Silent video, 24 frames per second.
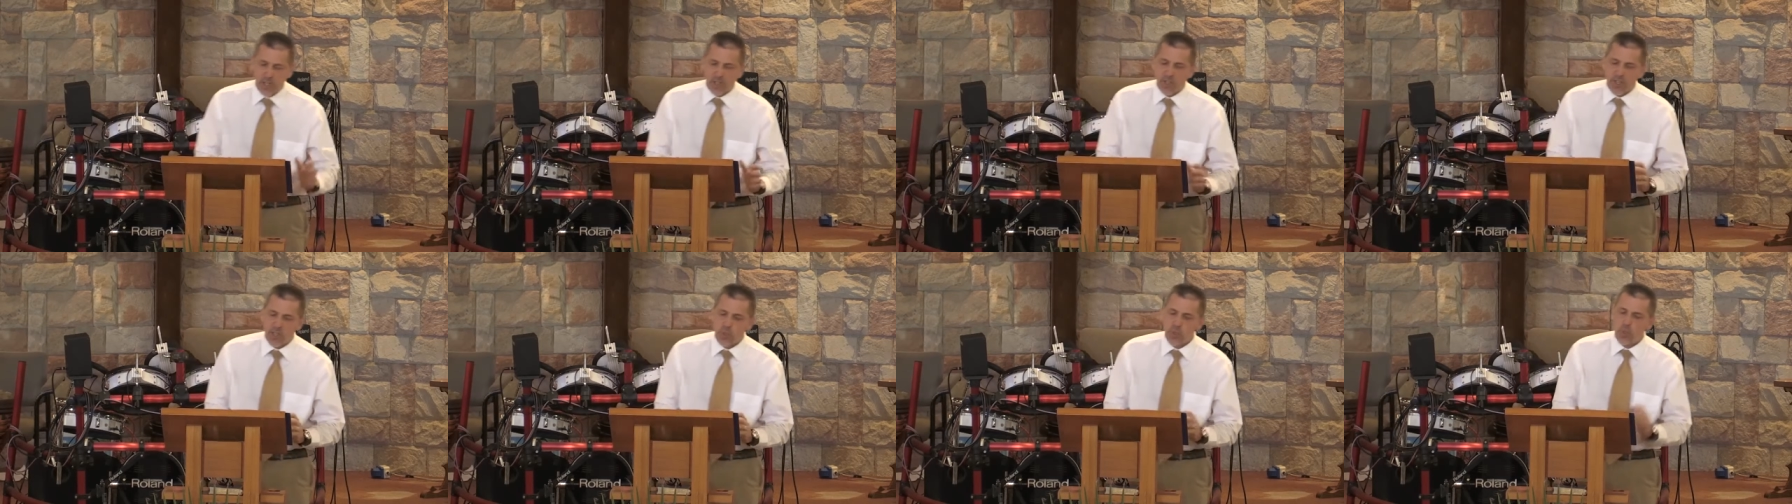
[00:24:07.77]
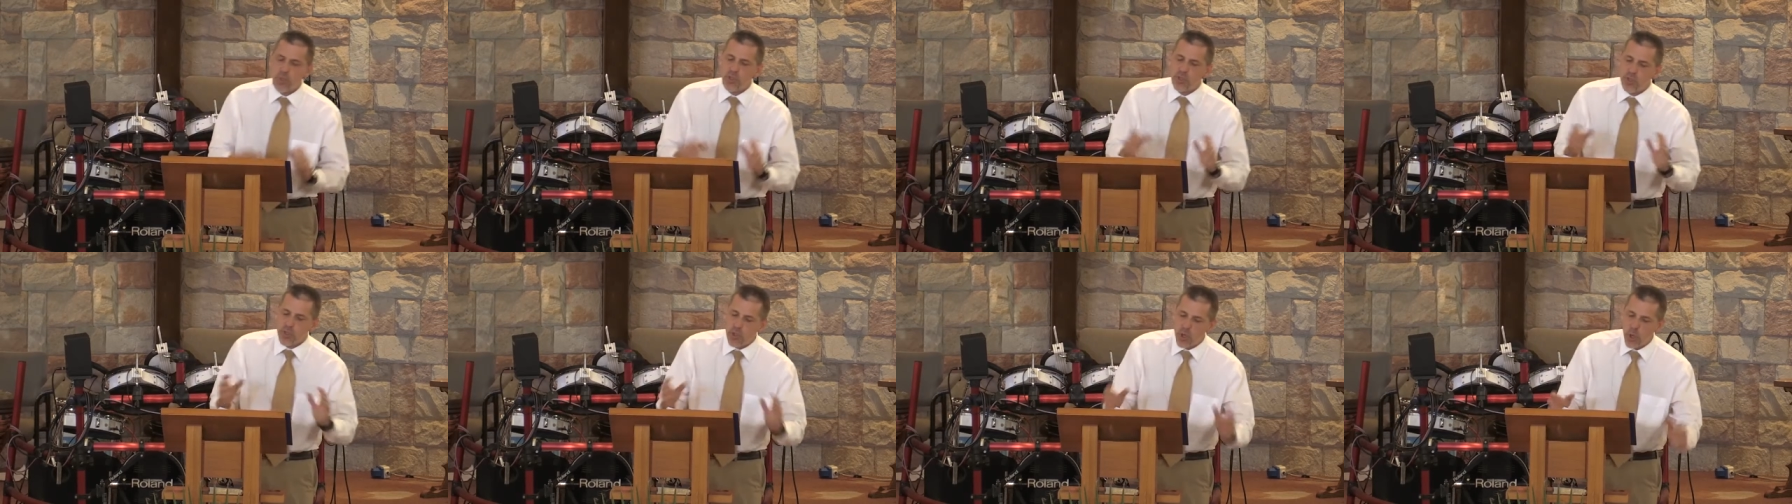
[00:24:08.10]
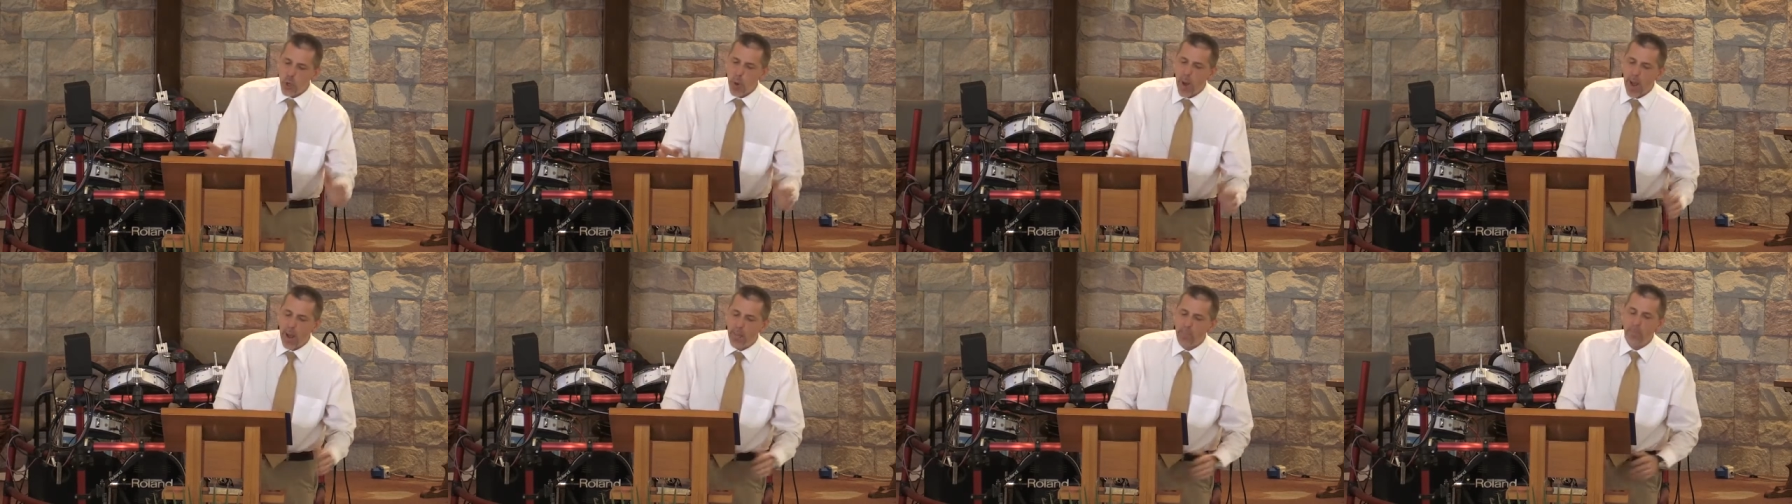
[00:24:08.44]
that this was
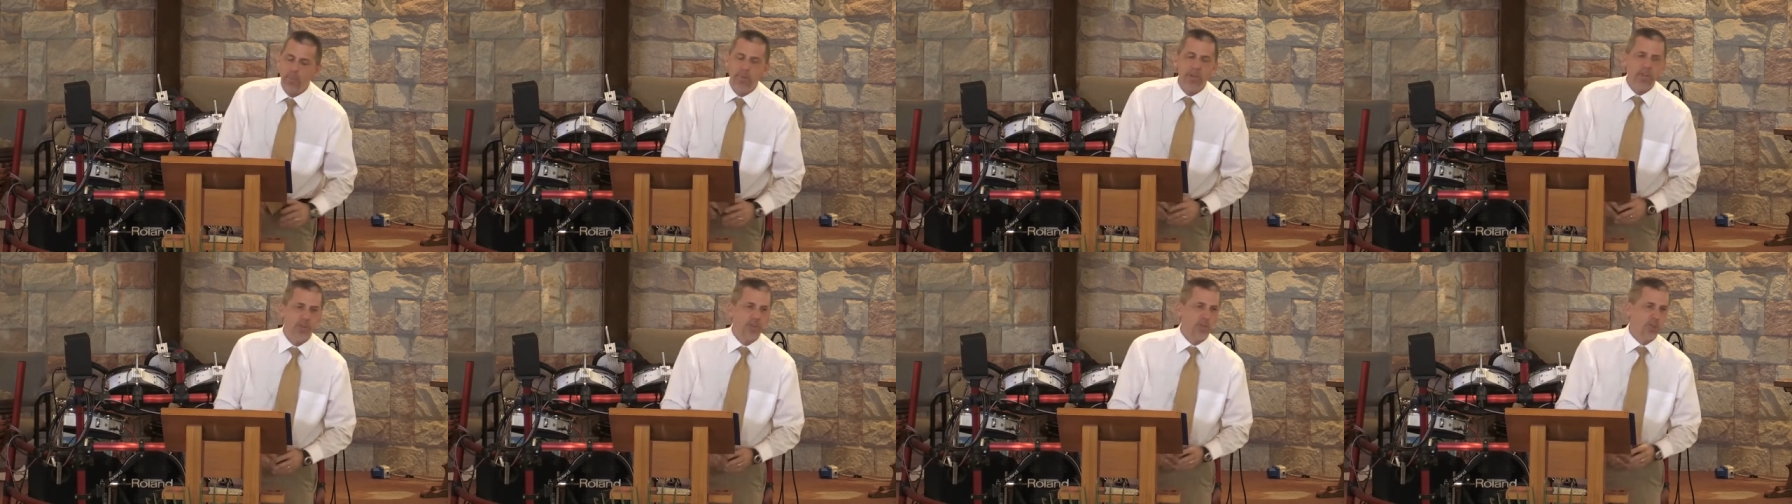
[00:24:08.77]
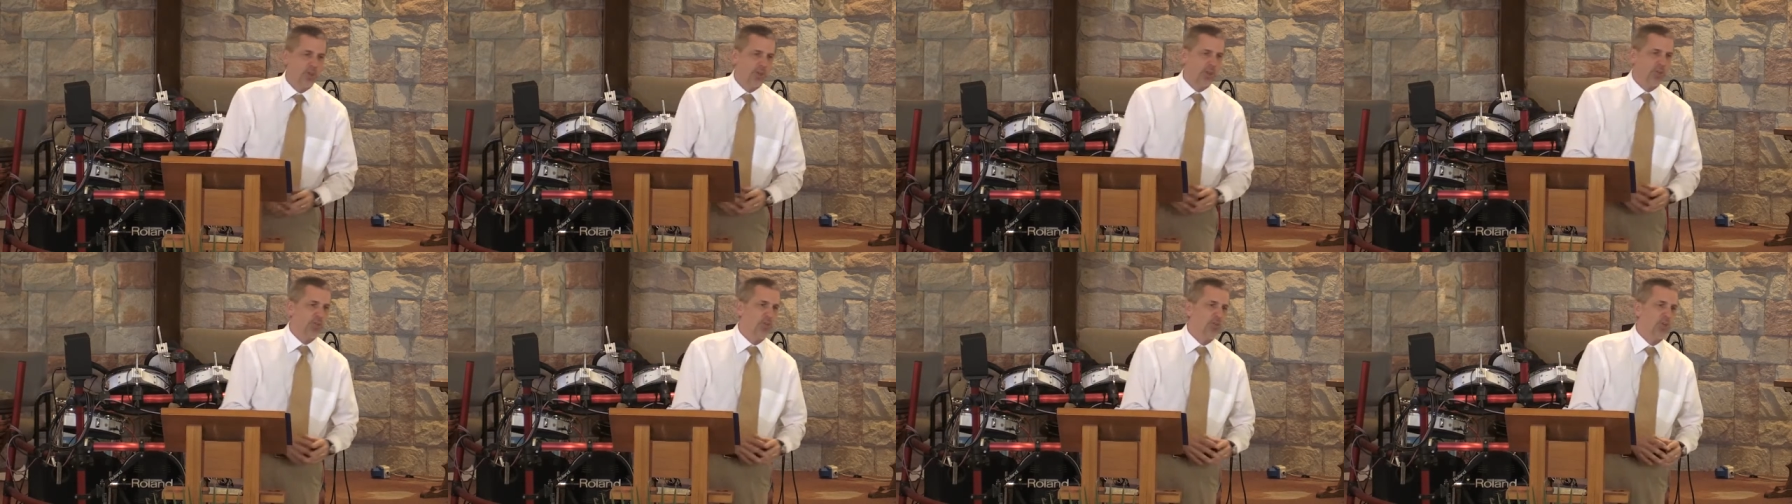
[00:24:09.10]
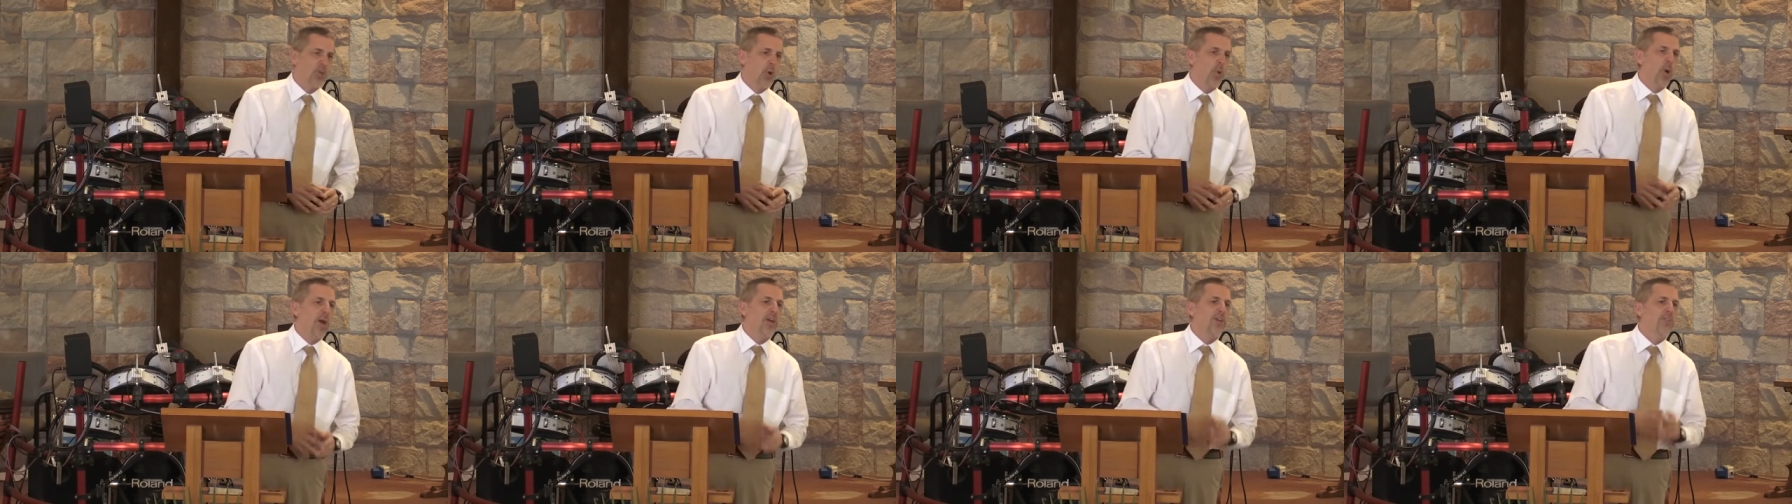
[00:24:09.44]
too ambitious,
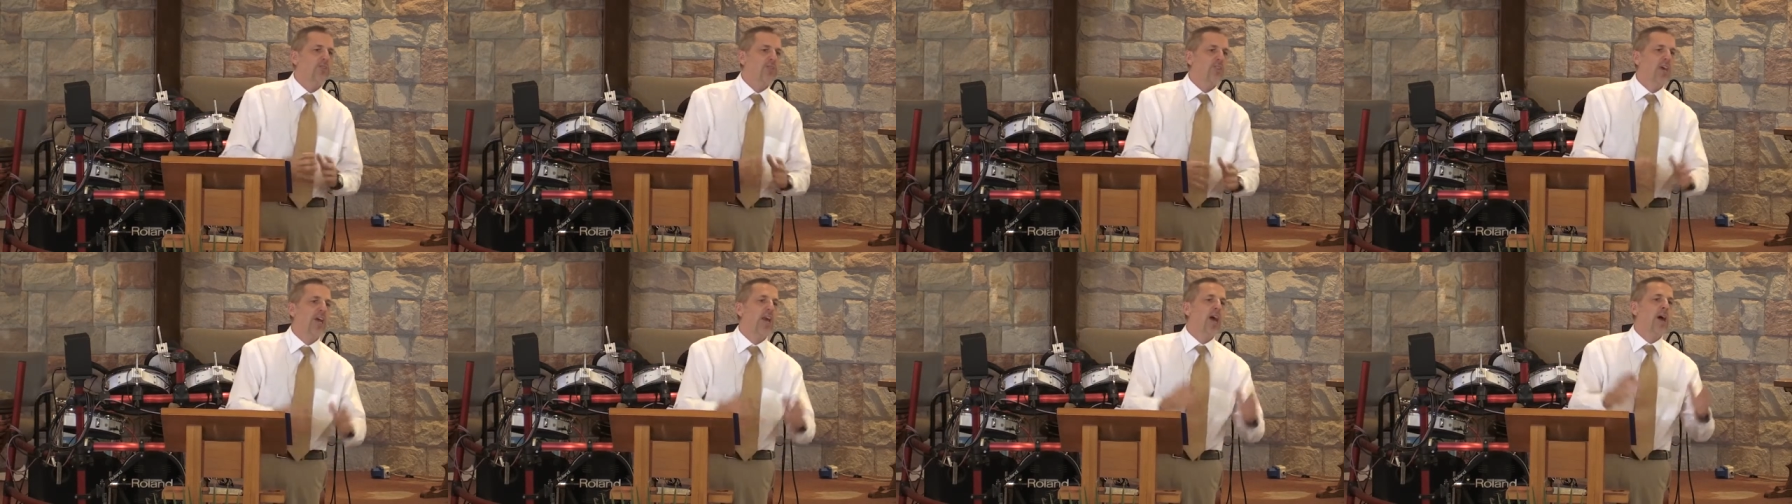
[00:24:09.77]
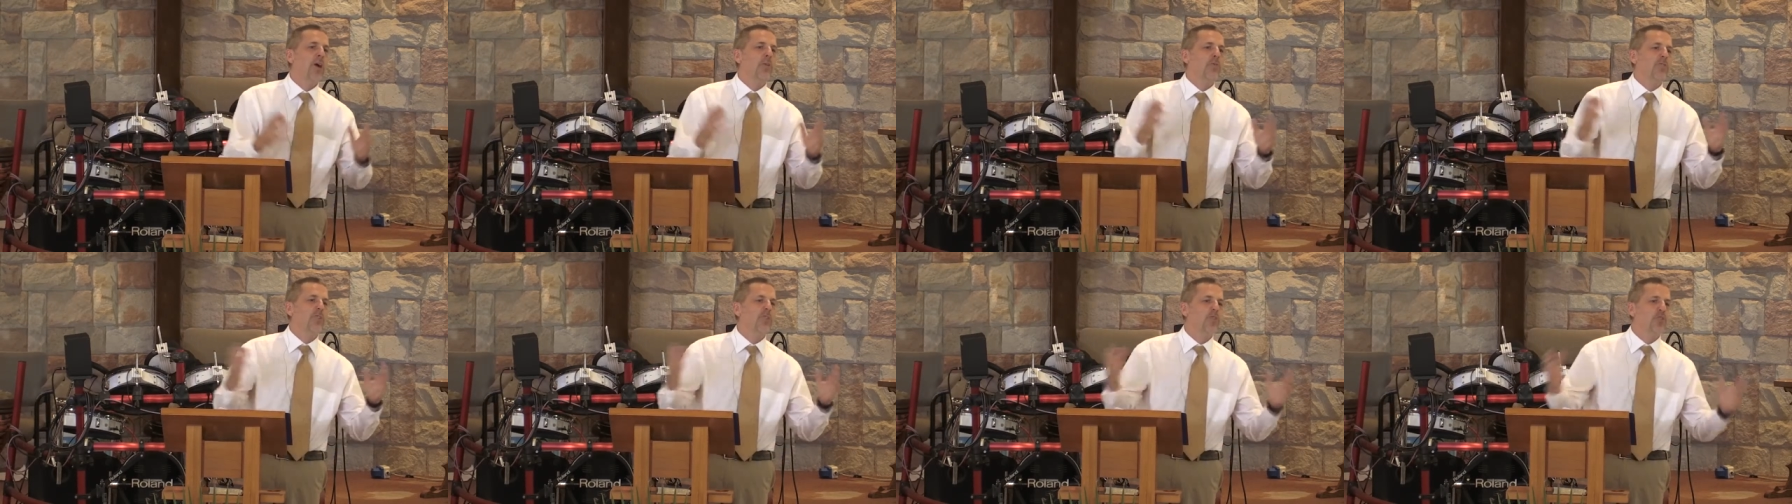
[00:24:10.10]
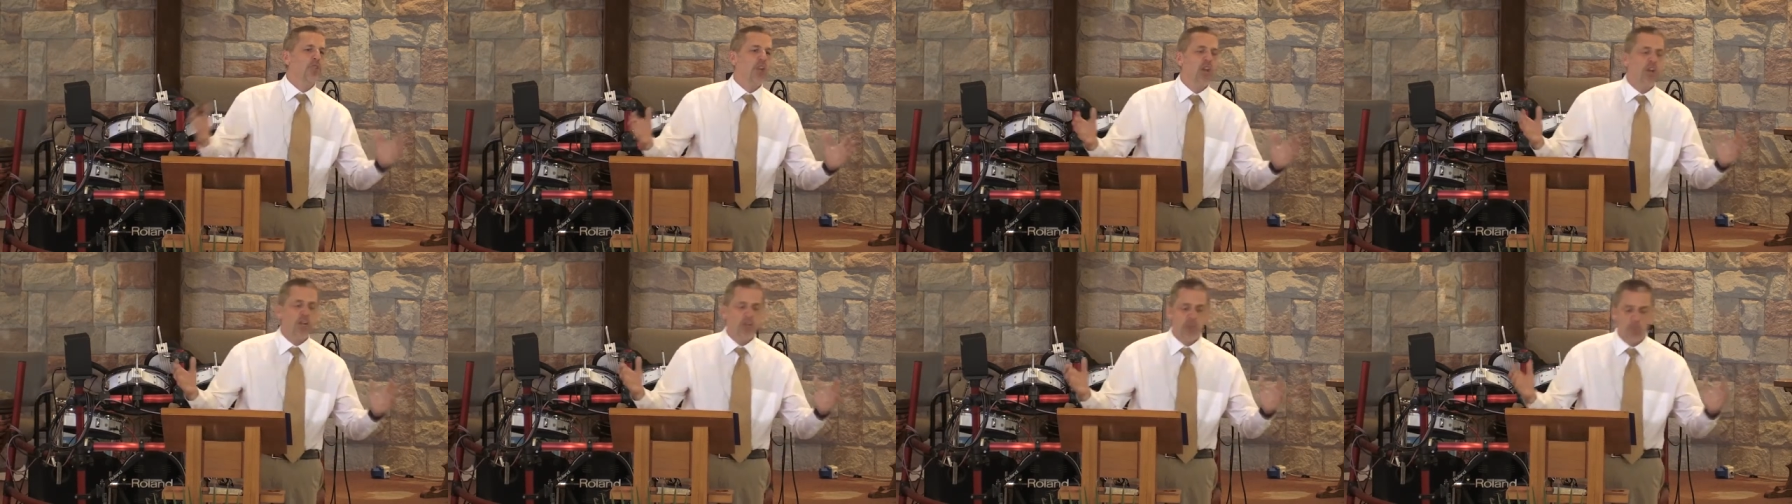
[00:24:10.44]
so I set out to
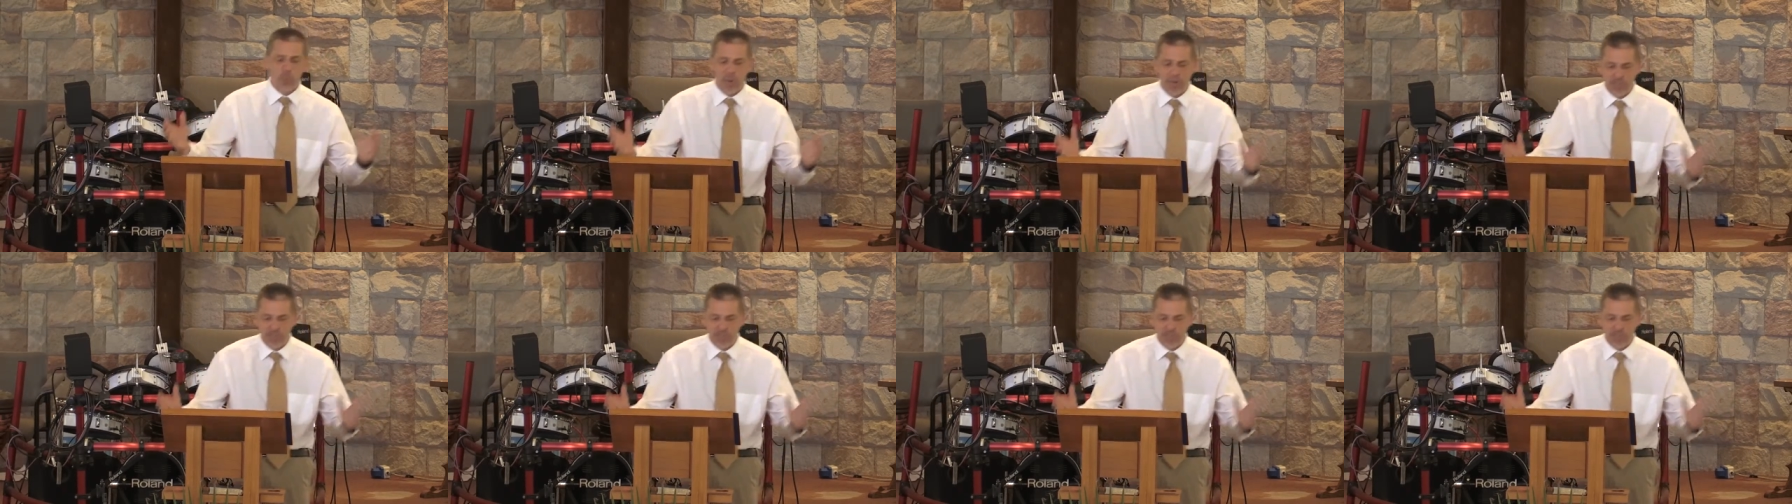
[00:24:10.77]
change